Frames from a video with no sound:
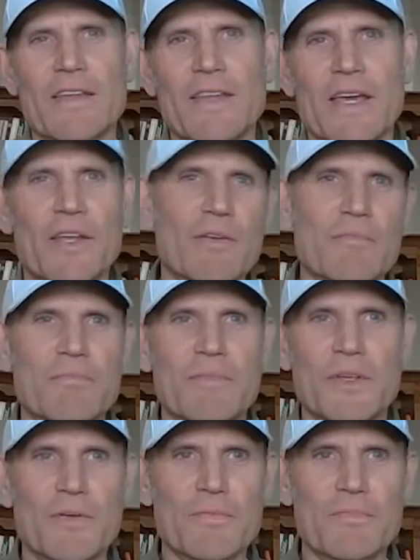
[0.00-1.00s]
Now you're
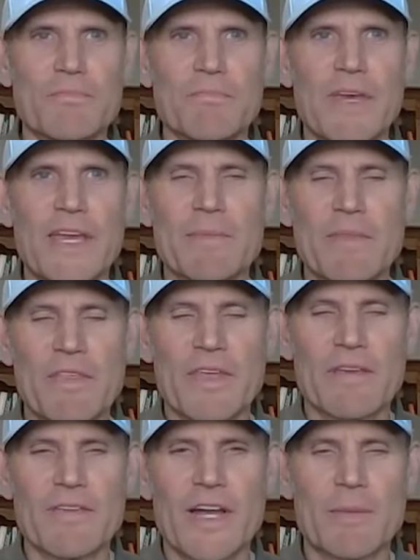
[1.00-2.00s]
making me think
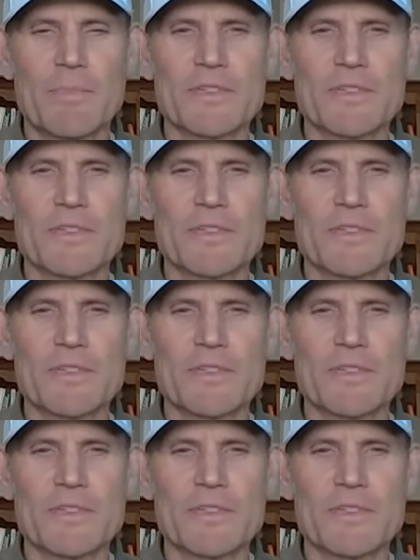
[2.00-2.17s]
of a couple